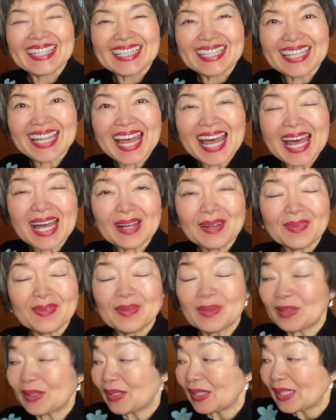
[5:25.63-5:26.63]
Now,
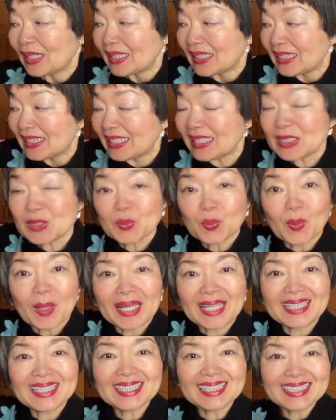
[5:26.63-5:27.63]
this
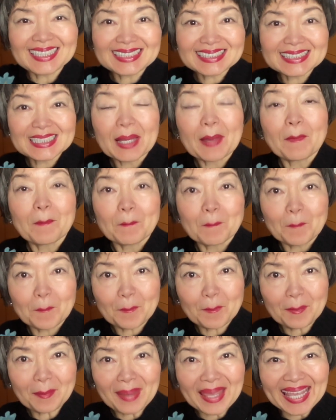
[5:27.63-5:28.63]
one is
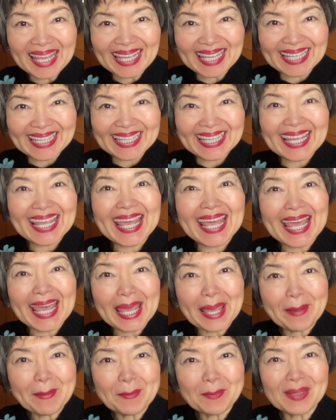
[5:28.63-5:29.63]
me,
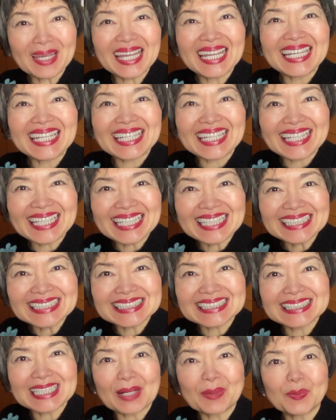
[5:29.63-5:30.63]
M and E
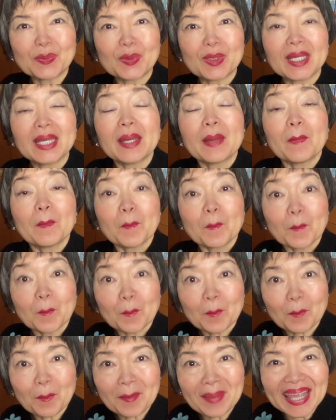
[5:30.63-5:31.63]
sound.
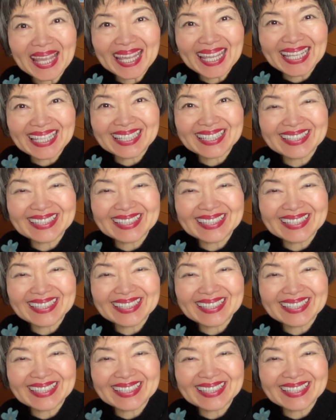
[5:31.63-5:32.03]
Me.